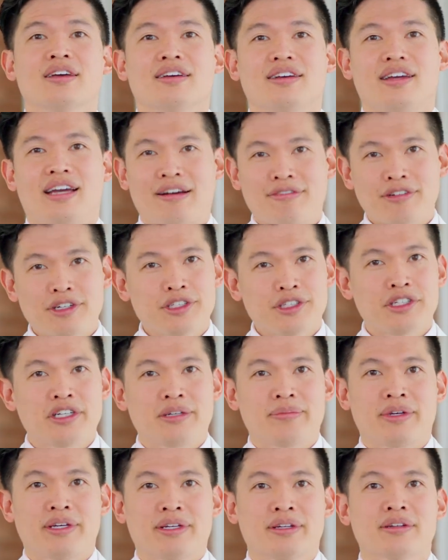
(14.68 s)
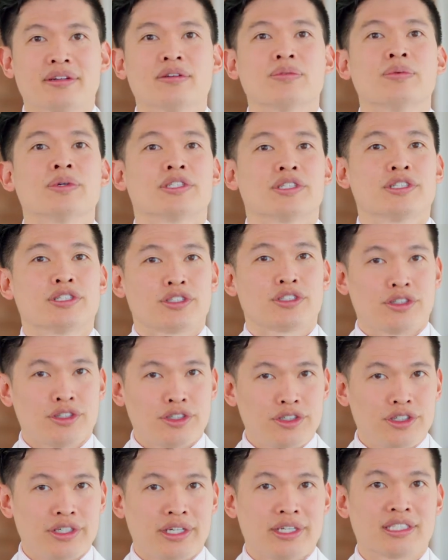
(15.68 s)
After treatment, which is
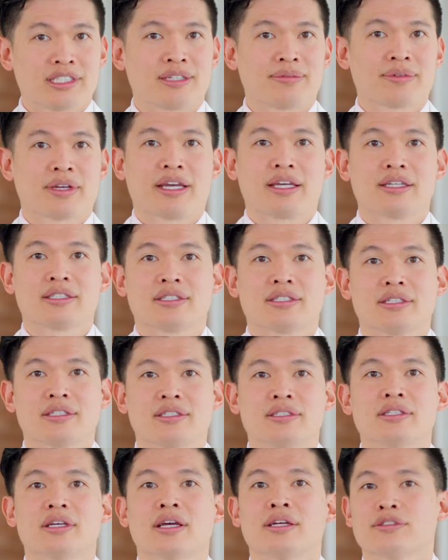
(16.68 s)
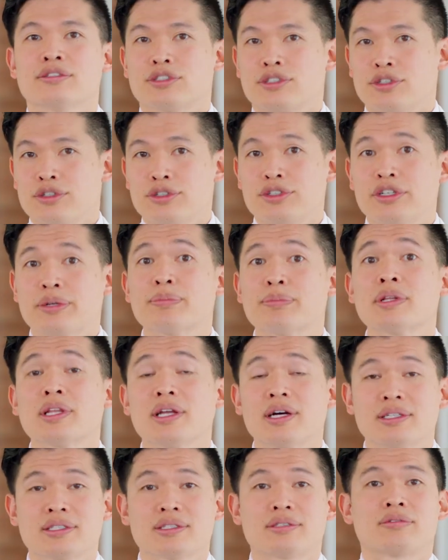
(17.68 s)
surgery in some cases, and surgery
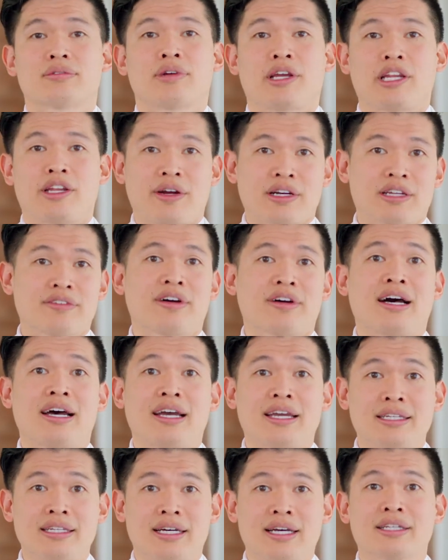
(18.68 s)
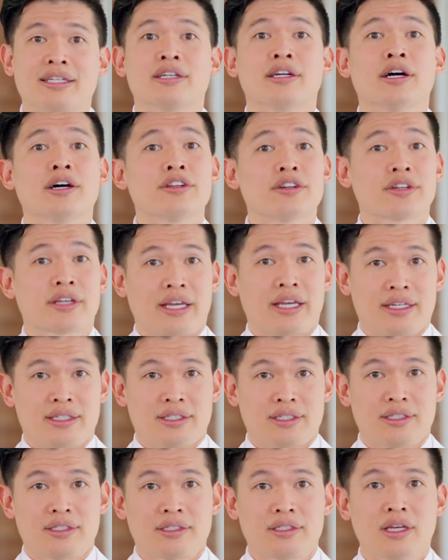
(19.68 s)
plus radioactive iodine in other
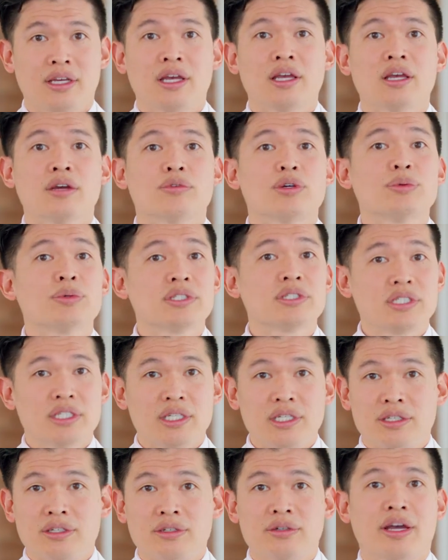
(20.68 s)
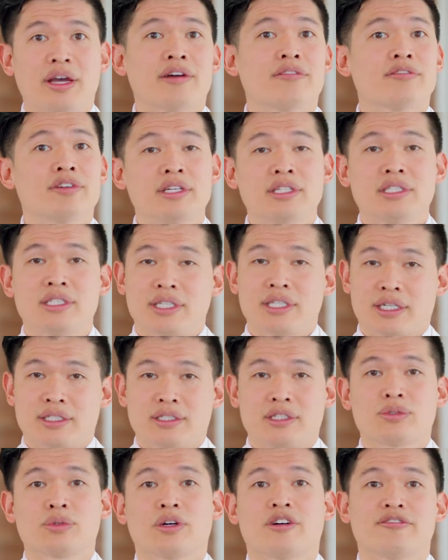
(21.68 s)
cases, we will see you every 6
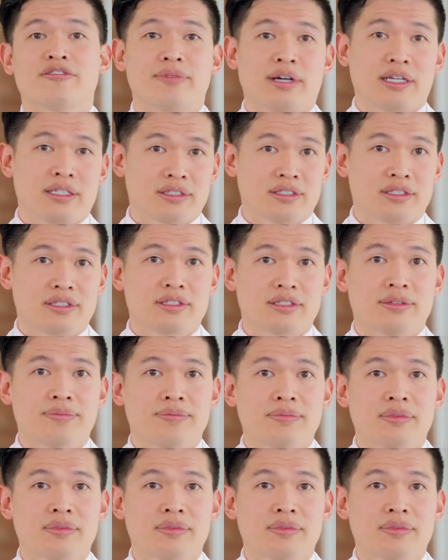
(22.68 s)
to 12 months.